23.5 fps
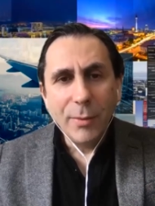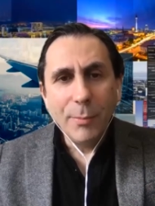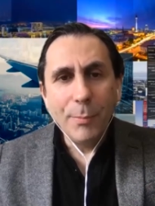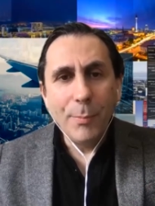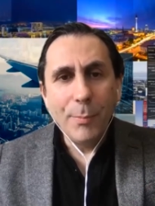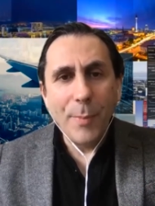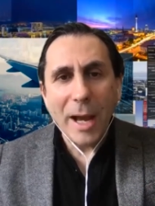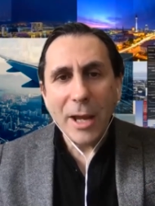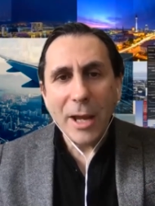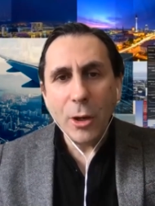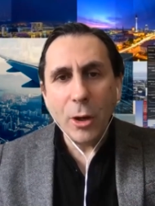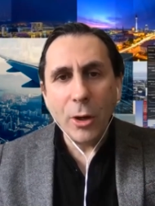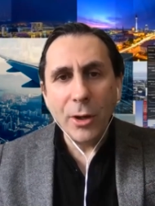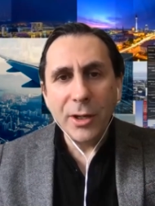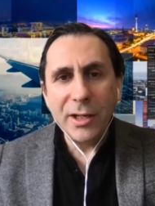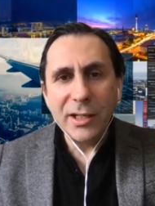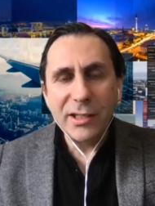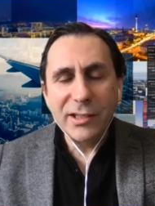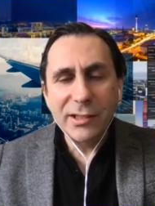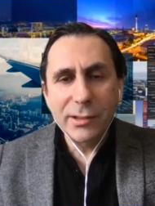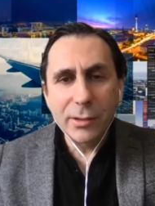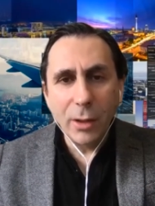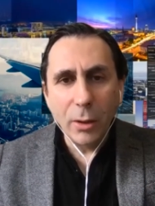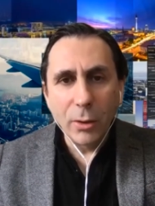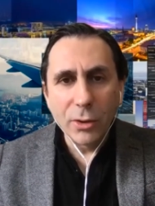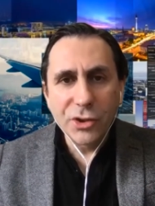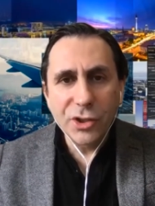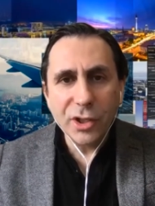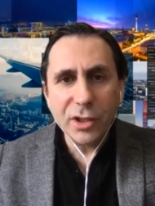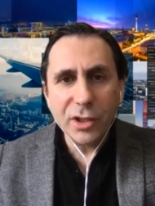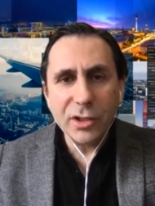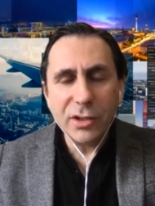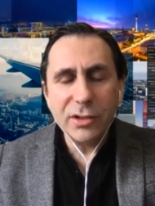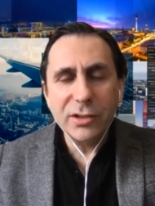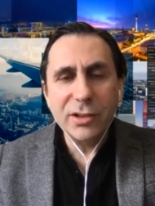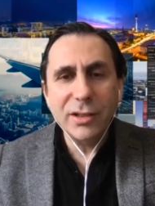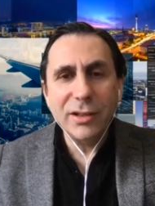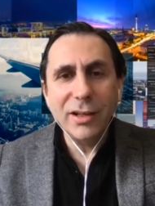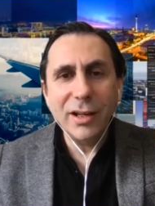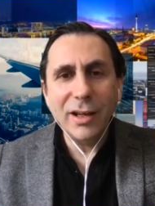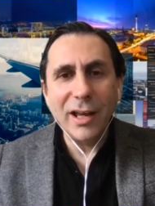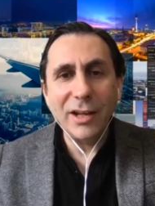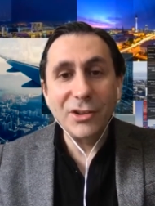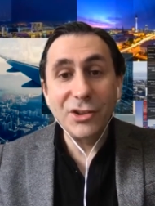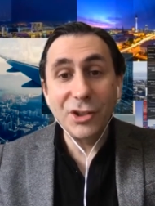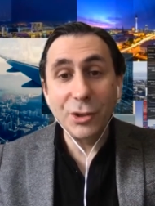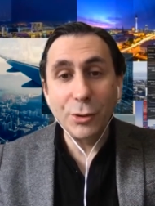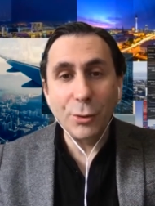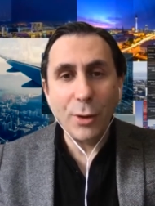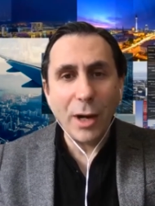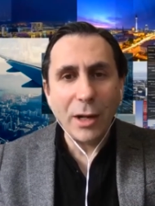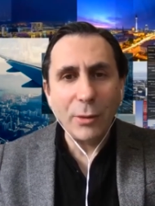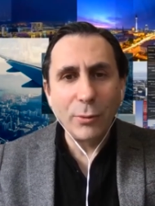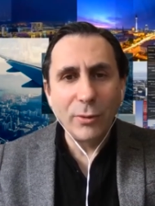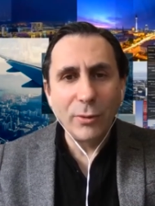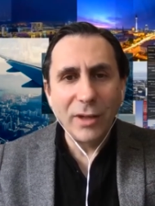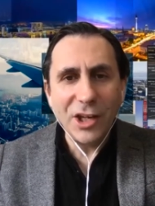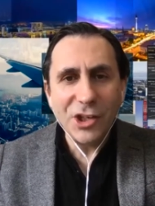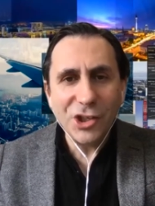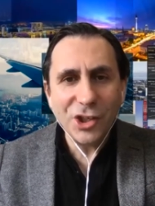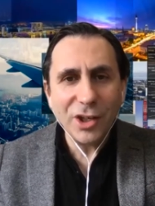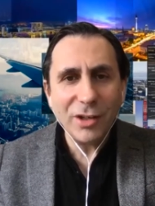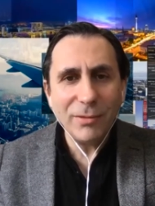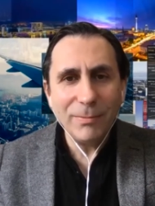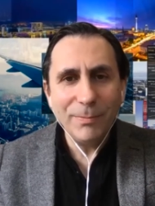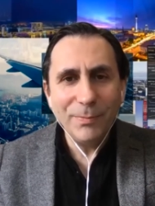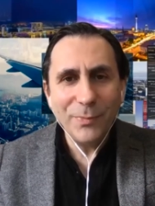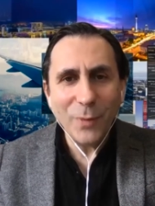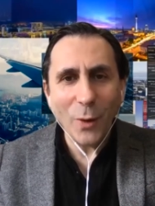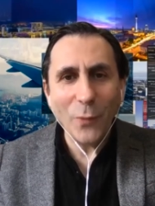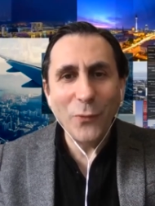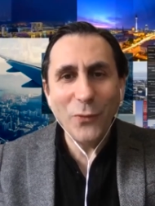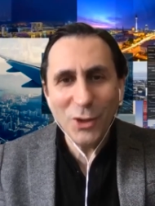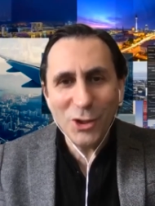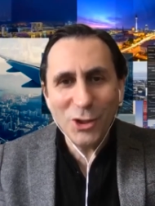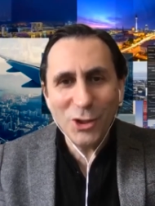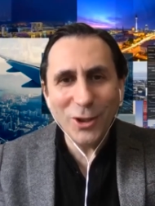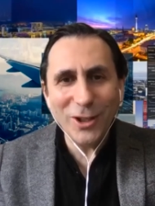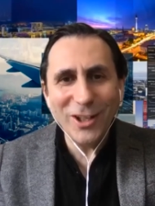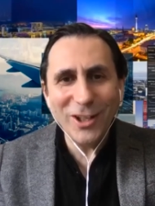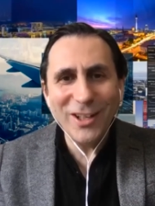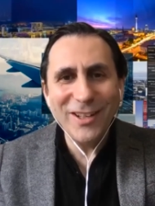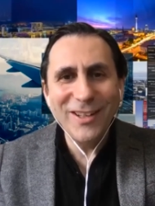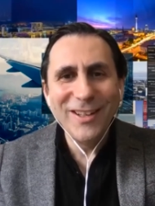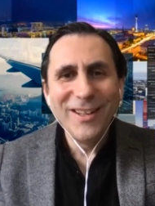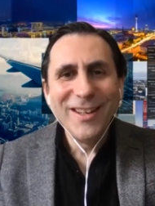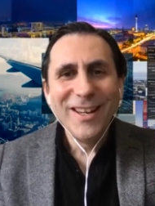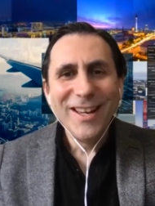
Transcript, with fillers: bionic soldiers actually regulation officially.